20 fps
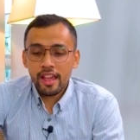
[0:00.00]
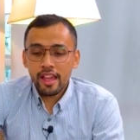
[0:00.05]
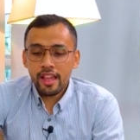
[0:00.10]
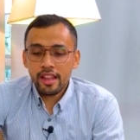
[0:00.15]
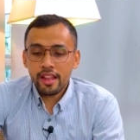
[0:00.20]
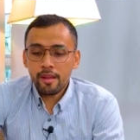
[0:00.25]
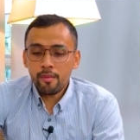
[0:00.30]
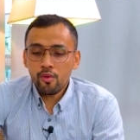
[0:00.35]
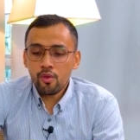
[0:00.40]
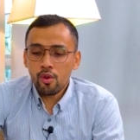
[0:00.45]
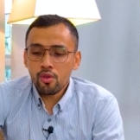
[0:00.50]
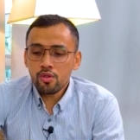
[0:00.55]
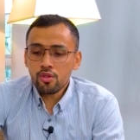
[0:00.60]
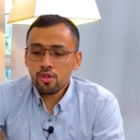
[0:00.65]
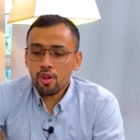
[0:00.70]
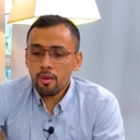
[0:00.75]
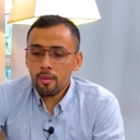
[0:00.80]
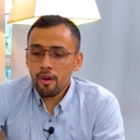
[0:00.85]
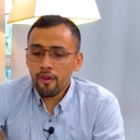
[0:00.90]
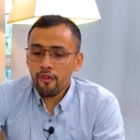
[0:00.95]
And Ibu, on
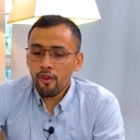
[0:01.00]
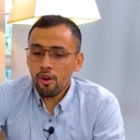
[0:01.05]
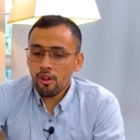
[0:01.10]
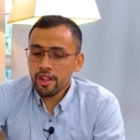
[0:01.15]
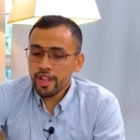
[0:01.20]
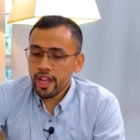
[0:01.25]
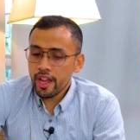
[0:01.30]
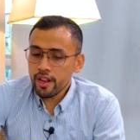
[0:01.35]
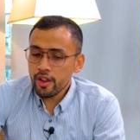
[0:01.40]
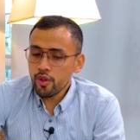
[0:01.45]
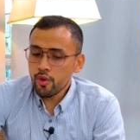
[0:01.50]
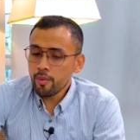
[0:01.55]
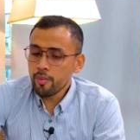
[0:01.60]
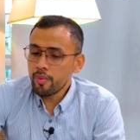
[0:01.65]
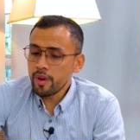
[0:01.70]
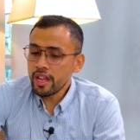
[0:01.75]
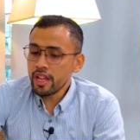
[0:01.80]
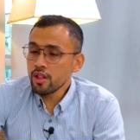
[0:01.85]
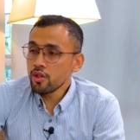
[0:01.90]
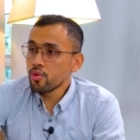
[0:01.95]
top of all that you
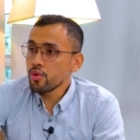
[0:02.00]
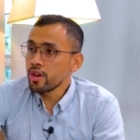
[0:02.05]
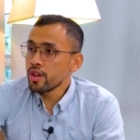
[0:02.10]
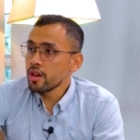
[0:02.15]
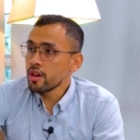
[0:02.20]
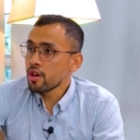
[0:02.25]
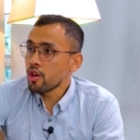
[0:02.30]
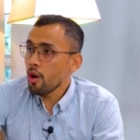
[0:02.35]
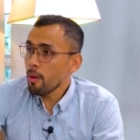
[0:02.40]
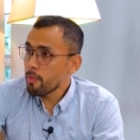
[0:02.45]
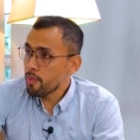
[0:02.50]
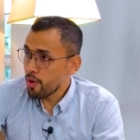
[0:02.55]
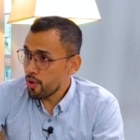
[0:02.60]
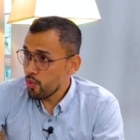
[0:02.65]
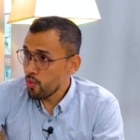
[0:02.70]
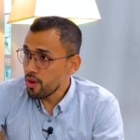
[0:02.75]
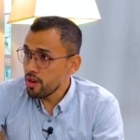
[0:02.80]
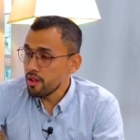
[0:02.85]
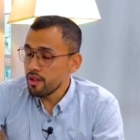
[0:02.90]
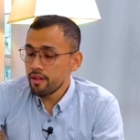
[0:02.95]
bring to the corporate
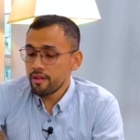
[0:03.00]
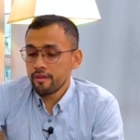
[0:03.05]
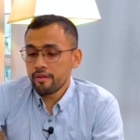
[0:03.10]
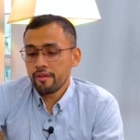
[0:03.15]
world,